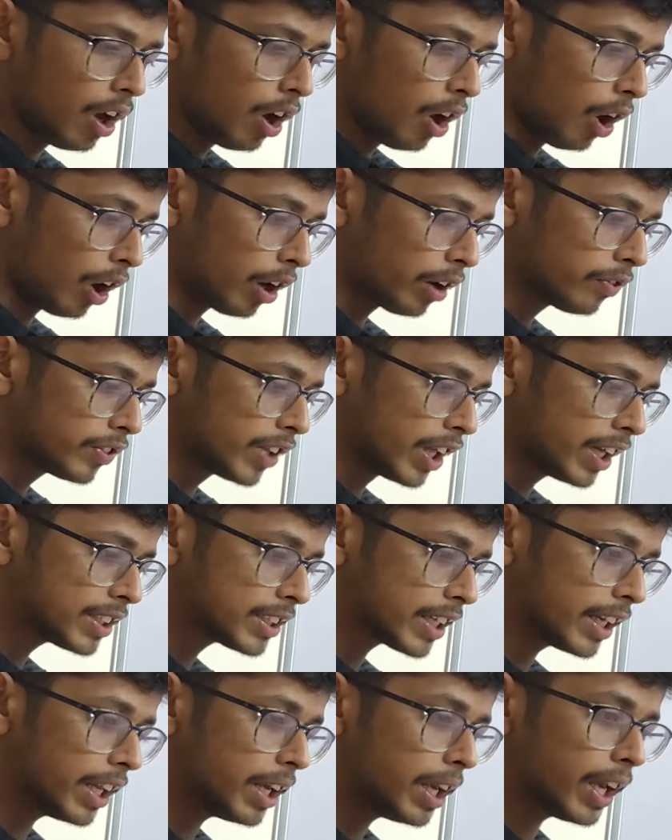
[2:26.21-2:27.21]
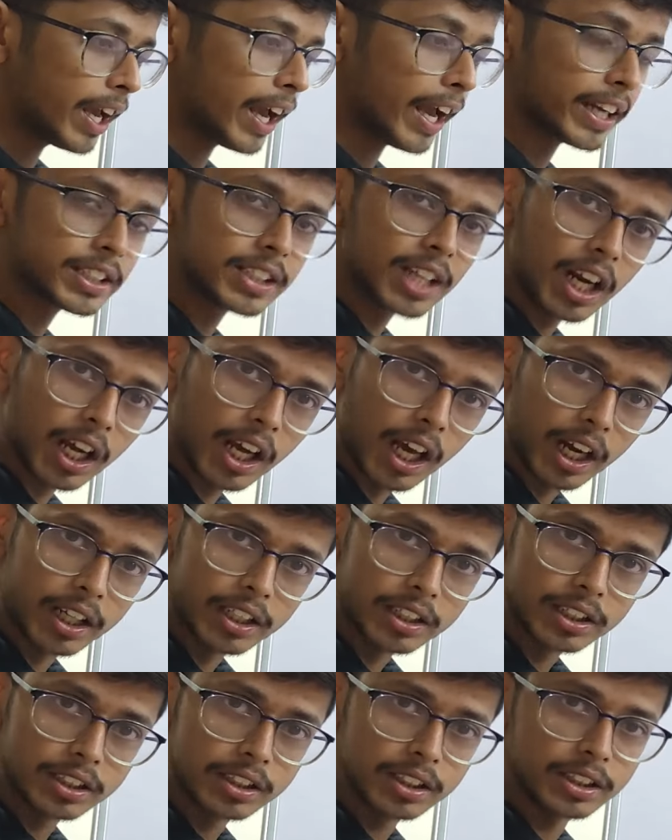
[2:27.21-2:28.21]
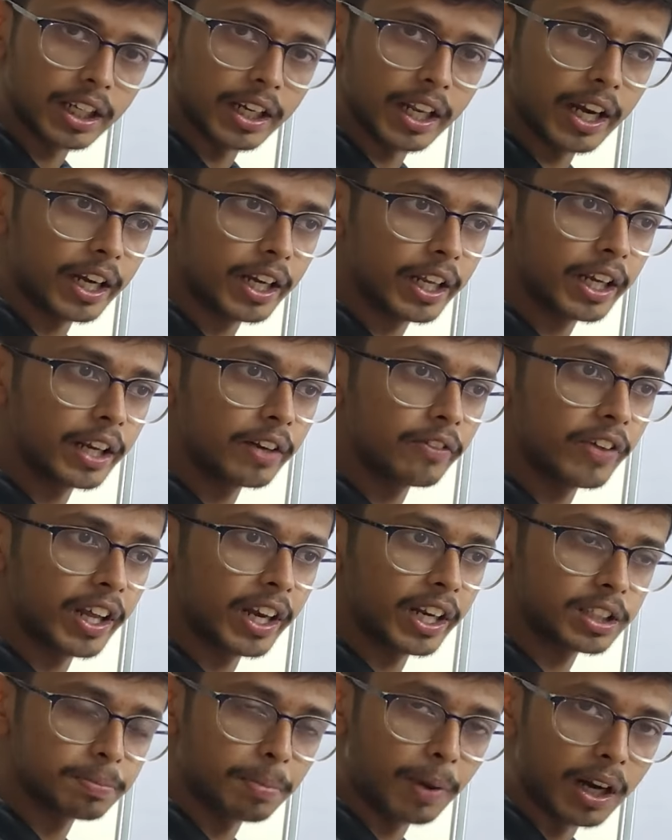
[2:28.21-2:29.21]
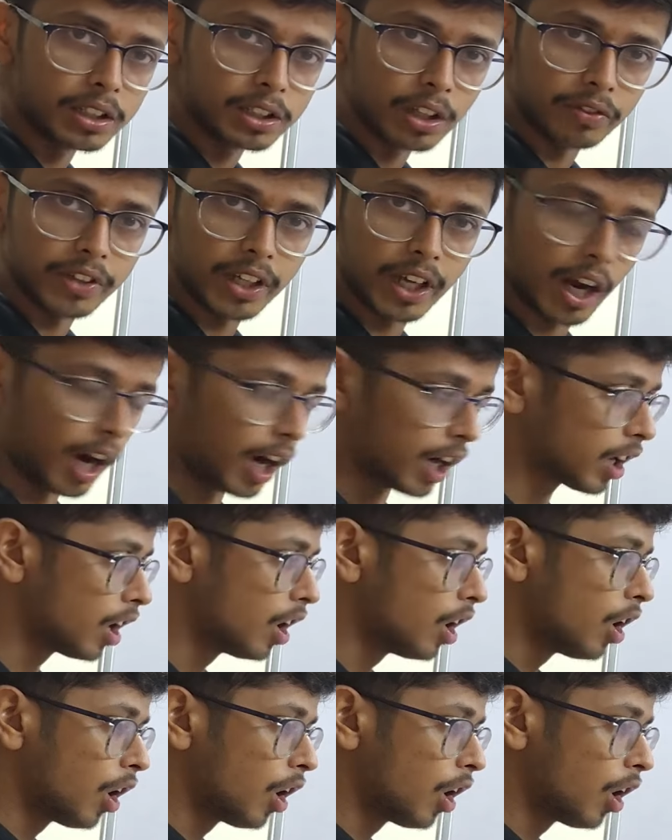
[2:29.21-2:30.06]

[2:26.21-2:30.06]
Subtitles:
or if there is any extra currents generating in various parts of the heart,